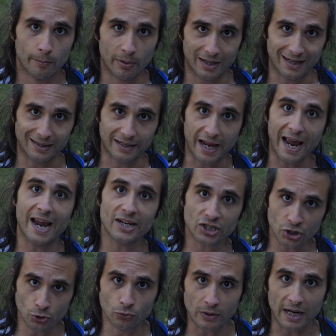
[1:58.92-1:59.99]
But in
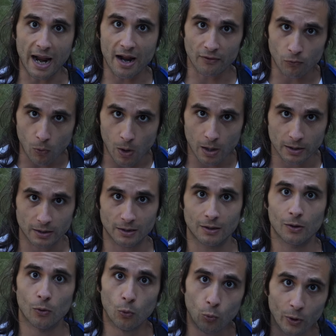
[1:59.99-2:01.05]
case you run out of water
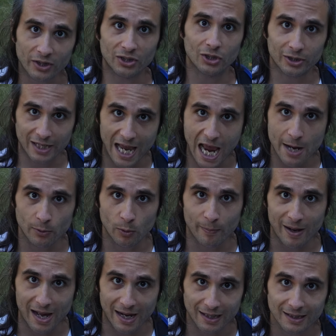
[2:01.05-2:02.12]
with your
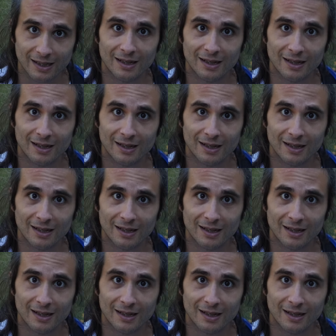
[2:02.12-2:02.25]
camelback,